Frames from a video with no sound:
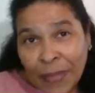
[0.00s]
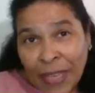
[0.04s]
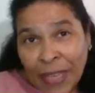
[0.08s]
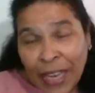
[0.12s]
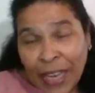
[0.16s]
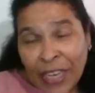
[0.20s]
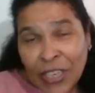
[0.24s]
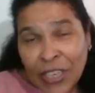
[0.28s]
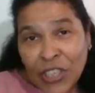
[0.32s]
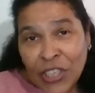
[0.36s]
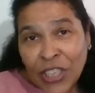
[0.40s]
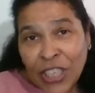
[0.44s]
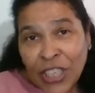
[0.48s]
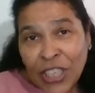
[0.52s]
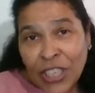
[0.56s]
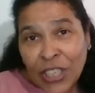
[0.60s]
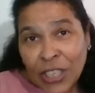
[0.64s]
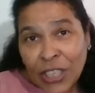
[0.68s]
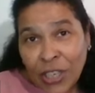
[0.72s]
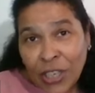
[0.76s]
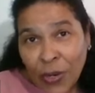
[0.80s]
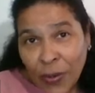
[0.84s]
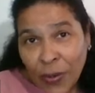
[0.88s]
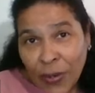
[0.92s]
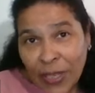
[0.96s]
And she
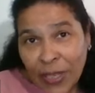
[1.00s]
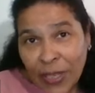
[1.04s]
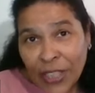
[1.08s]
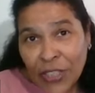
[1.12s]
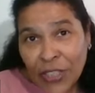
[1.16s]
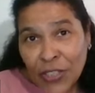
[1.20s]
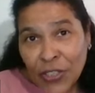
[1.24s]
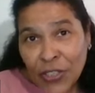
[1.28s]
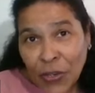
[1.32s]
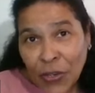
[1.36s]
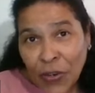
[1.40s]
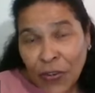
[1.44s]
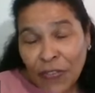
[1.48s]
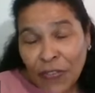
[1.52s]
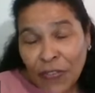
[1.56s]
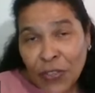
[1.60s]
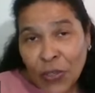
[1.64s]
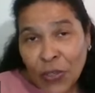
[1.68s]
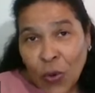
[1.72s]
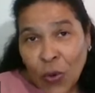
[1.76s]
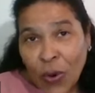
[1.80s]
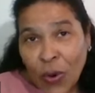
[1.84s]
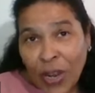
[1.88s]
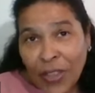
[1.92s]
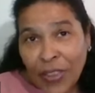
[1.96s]
currently serves
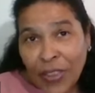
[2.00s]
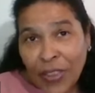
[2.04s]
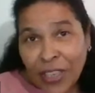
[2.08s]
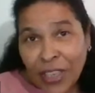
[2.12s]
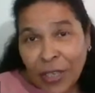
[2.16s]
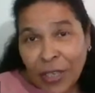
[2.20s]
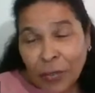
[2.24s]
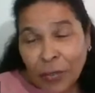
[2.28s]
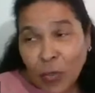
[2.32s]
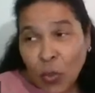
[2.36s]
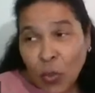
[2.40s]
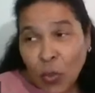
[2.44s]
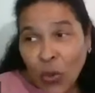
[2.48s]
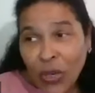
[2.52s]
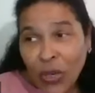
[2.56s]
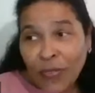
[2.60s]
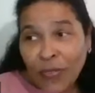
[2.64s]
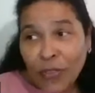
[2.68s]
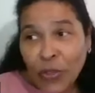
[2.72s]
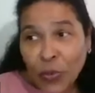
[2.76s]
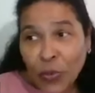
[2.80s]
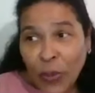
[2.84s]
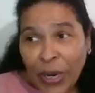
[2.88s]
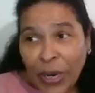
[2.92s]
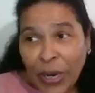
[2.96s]
on the board of
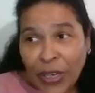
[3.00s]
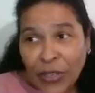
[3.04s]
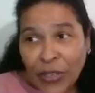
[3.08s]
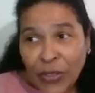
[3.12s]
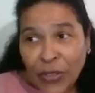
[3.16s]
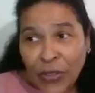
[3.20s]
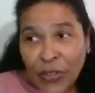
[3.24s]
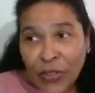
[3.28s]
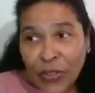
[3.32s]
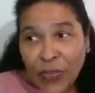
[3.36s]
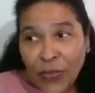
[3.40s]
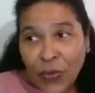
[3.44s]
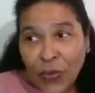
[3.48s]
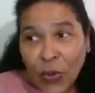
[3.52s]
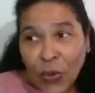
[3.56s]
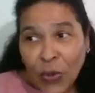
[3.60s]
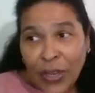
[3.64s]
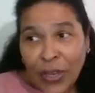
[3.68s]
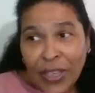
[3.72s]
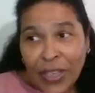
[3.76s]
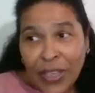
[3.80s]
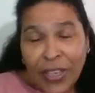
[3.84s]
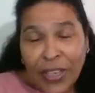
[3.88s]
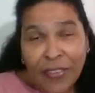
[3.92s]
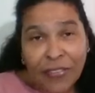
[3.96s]
directors for
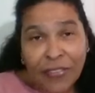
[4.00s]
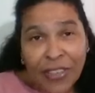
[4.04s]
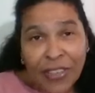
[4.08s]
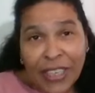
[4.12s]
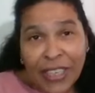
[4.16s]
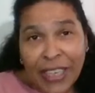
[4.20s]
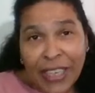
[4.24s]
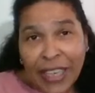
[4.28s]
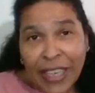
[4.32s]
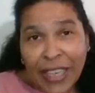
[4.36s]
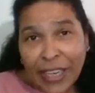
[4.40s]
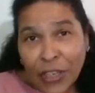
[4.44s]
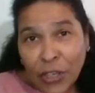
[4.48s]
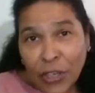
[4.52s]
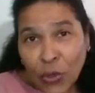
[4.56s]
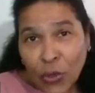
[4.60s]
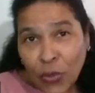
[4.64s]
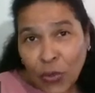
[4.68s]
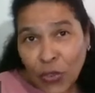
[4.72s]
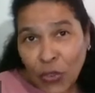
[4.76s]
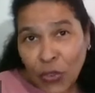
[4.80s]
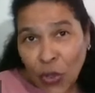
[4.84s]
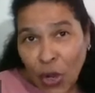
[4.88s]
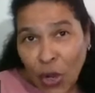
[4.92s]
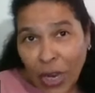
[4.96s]
the Affiliated New
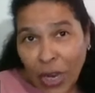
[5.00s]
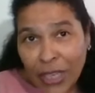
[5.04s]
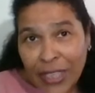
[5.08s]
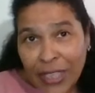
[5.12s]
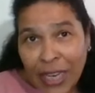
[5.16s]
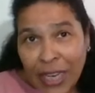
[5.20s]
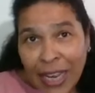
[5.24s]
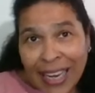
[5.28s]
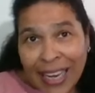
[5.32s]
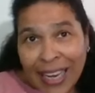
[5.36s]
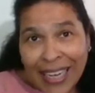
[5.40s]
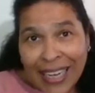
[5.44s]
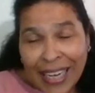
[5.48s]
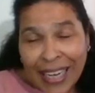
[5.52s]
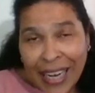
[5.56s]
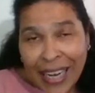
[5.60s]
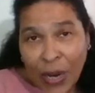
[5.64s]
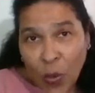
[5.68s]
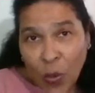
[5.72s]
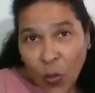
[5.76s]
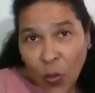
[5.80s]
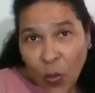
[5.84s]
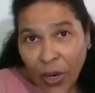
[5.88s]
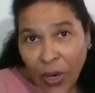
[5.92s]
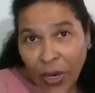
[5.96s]
Thought
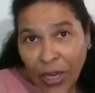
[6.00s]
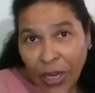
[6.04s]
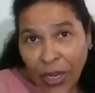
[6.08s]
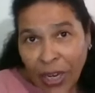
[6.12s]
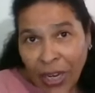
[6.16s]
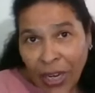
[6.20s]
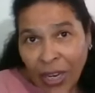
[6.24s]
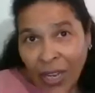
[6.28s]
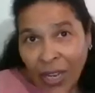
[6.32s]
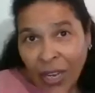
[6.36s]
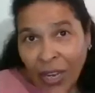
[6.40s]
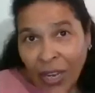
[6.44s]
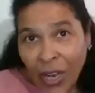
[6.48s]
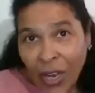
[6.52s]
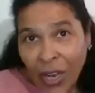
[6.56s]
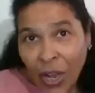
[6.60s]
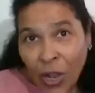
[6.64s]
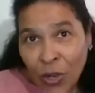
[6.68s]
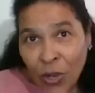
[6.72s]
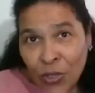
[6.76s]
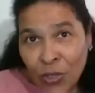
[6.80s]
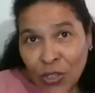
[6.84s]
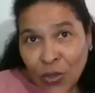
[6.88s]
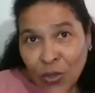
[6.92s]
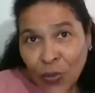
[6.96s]
Network,
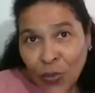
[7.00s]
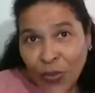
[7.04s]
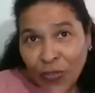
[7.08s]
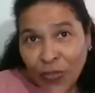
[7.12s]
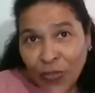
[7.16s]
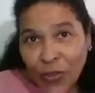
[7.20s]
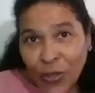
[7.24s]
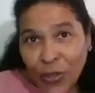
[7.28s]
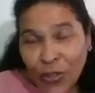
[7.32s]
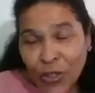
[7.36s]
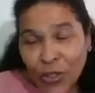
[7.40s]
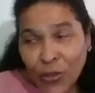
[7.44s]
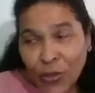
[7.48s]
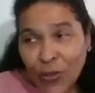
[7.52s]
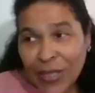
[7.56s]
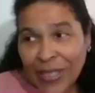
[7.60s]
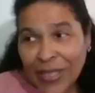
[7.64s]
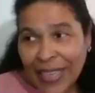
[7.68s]
also referred to as